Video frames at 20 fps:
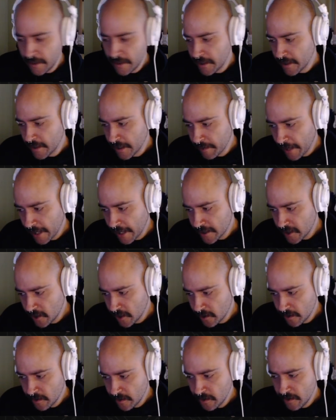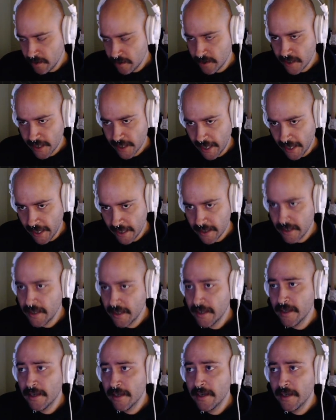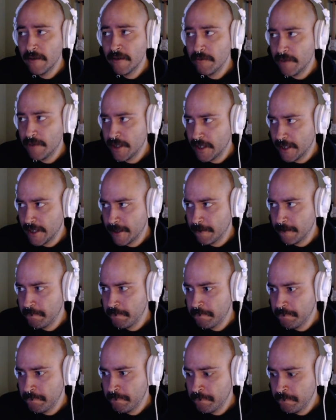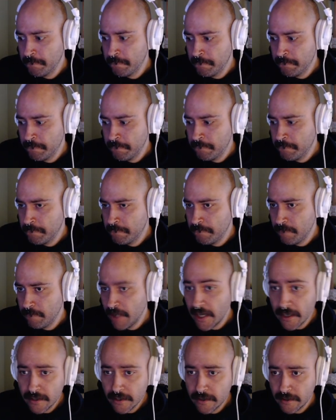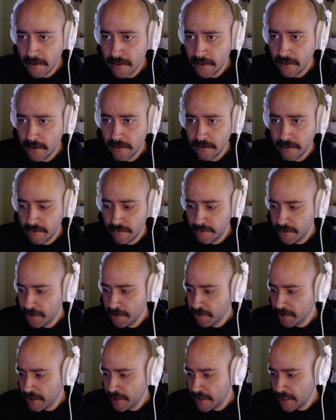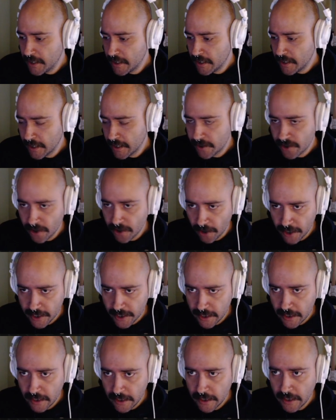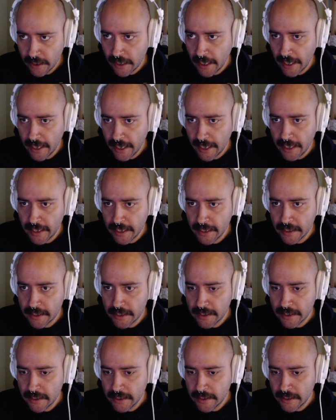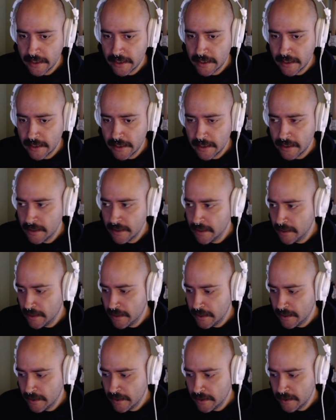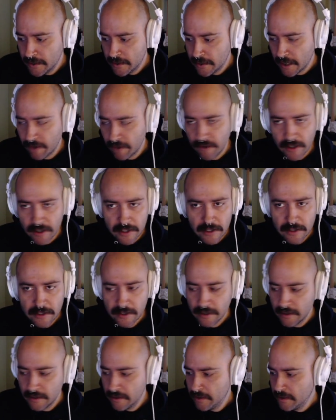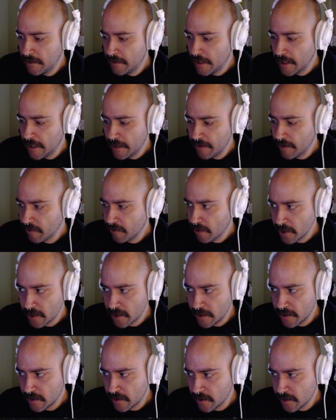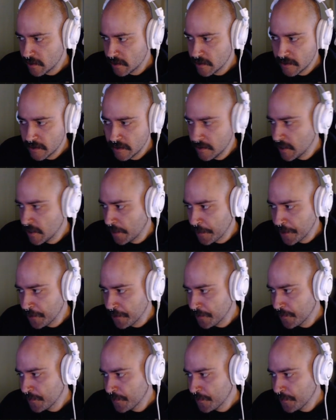I'll get back to you as soon as I can. But yeah, you feel free to get started and have fun. And if you have questions, just unmute.